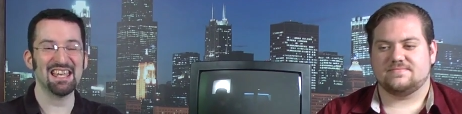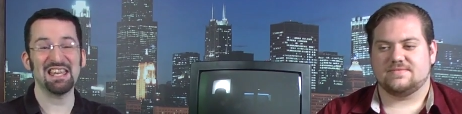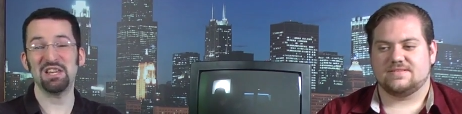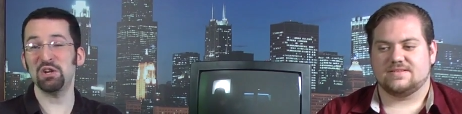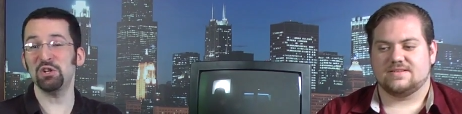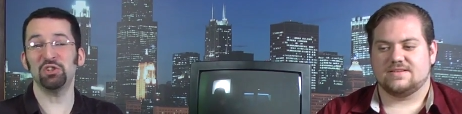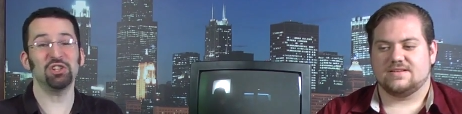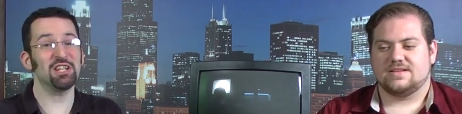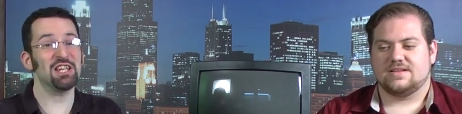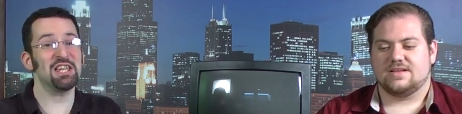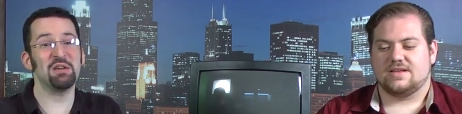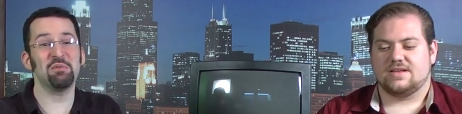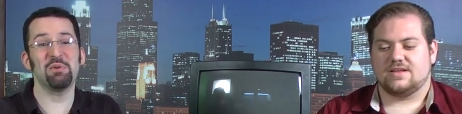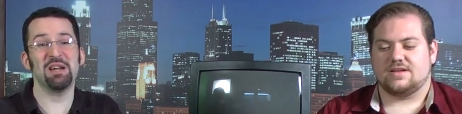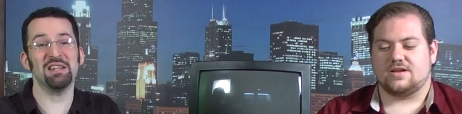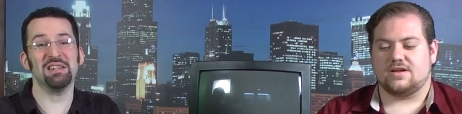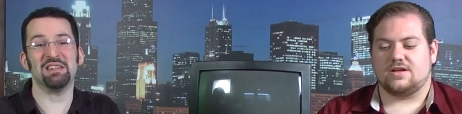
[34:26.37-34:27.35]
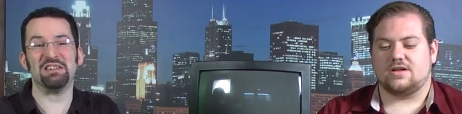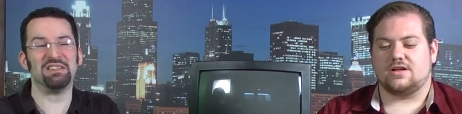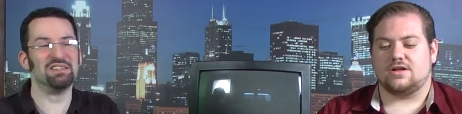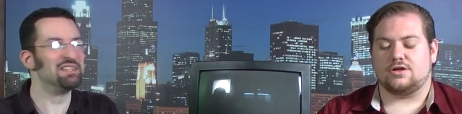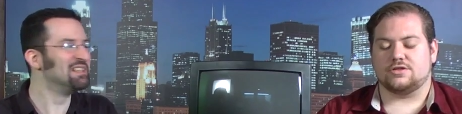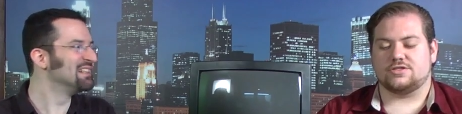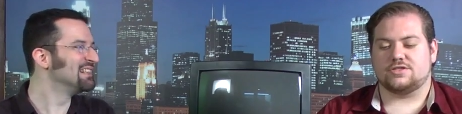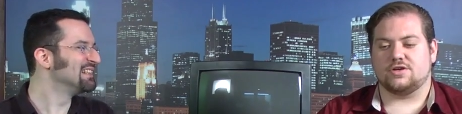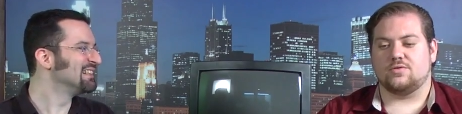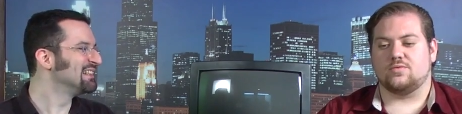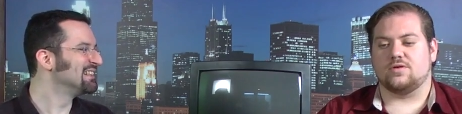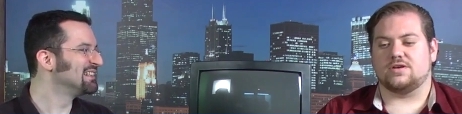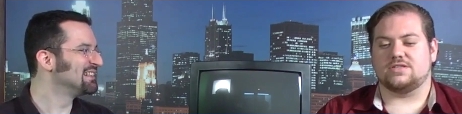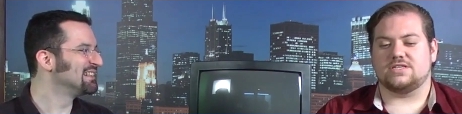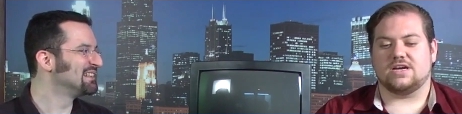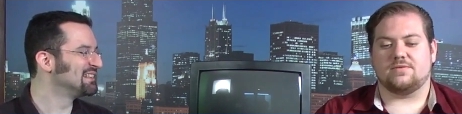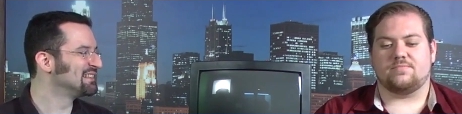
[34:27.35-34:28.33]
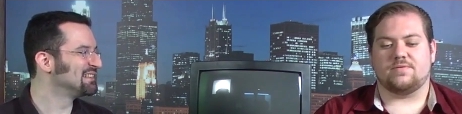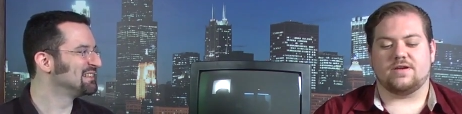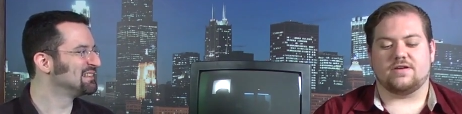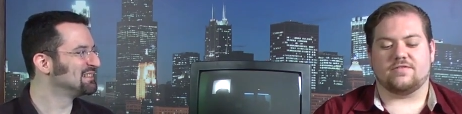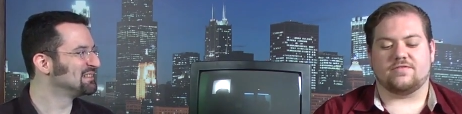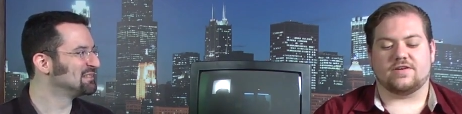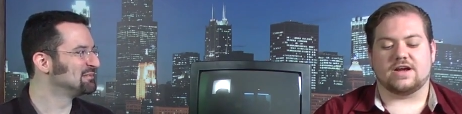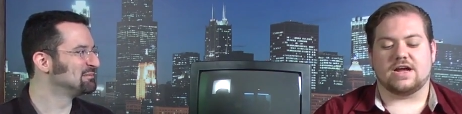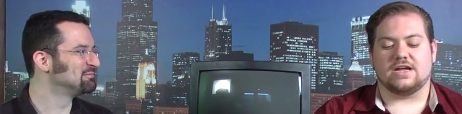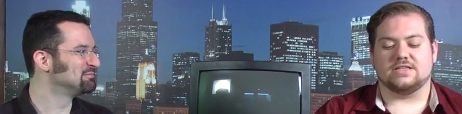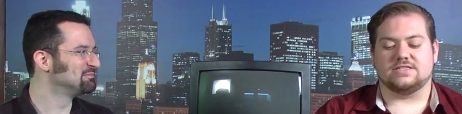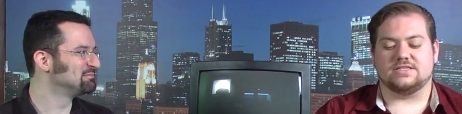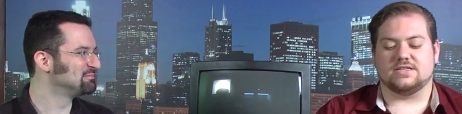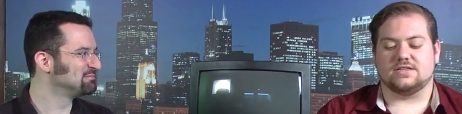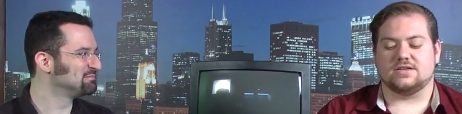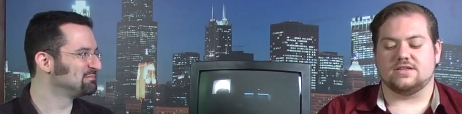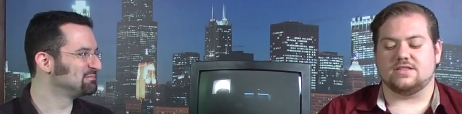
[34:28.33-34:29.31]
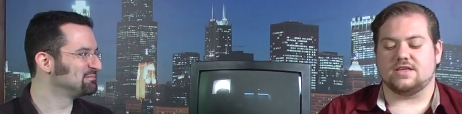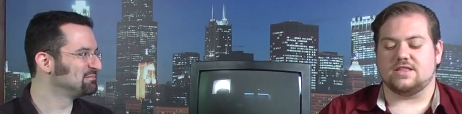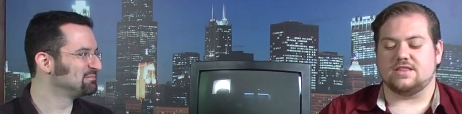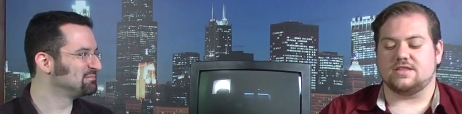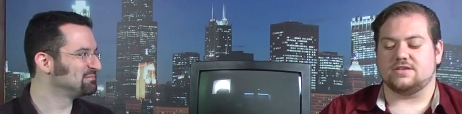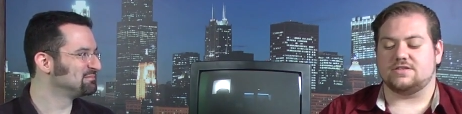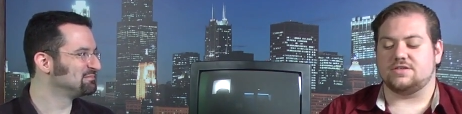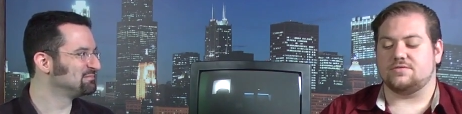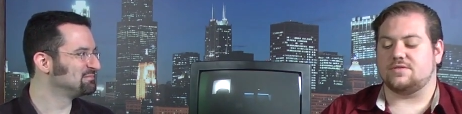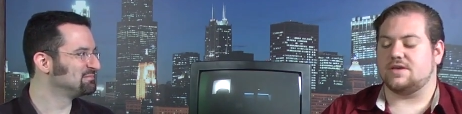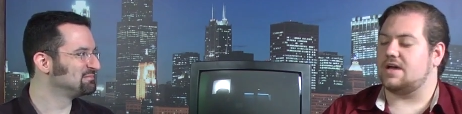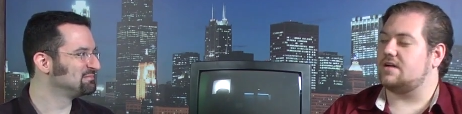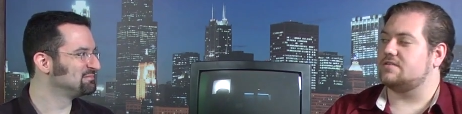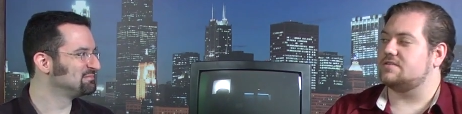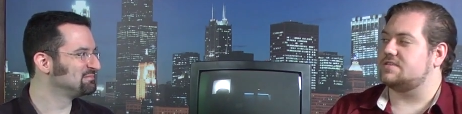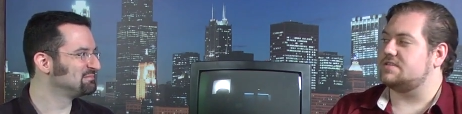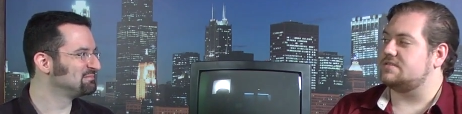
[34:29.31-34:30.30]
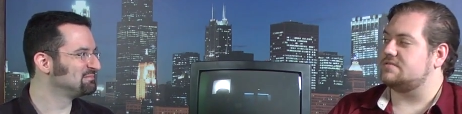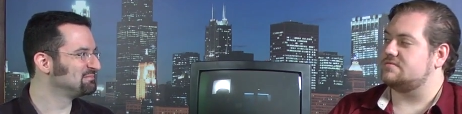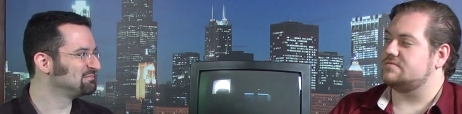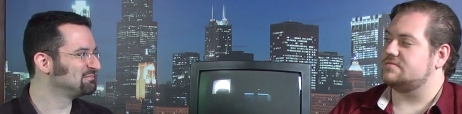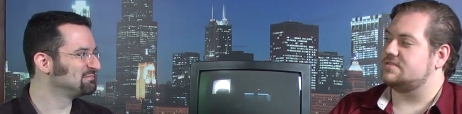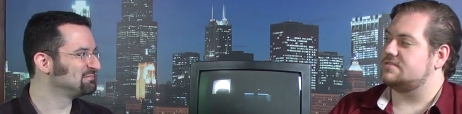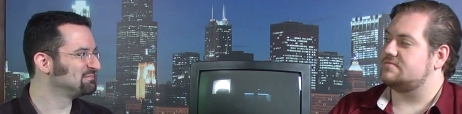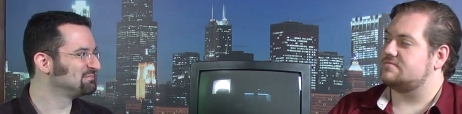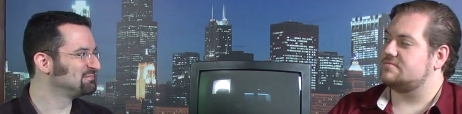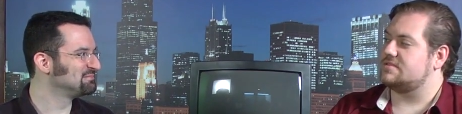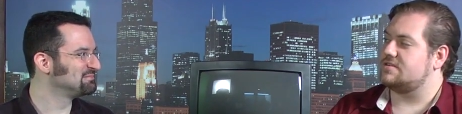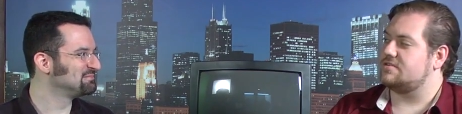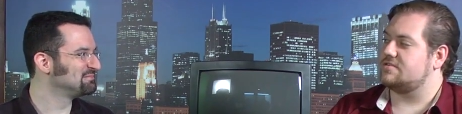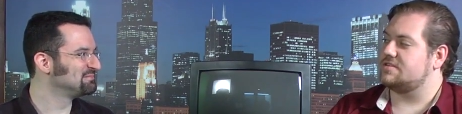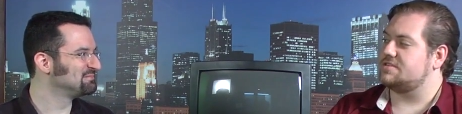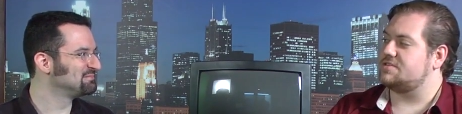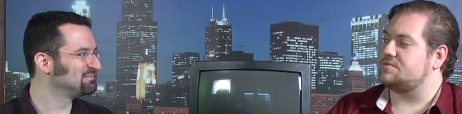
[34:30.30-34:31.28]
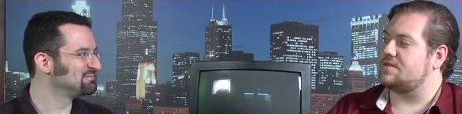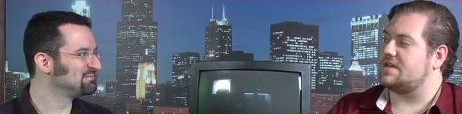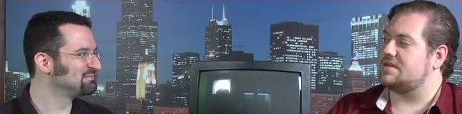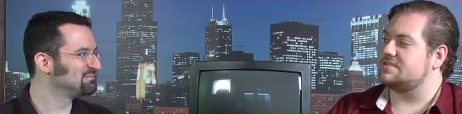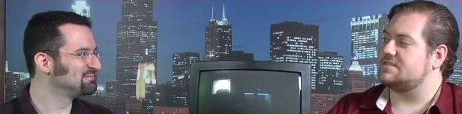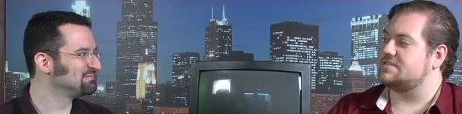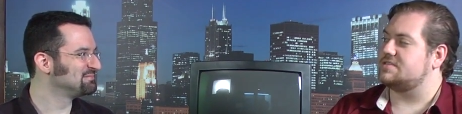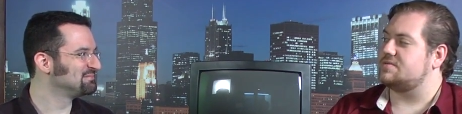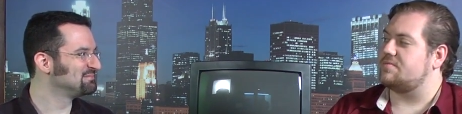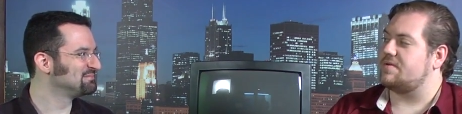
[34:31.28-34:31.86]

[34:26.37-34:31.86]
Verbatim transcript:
Speaker 1: Usually he wins.
Speaker 2: Also worked out better for Godzilla than the 2000 early 2000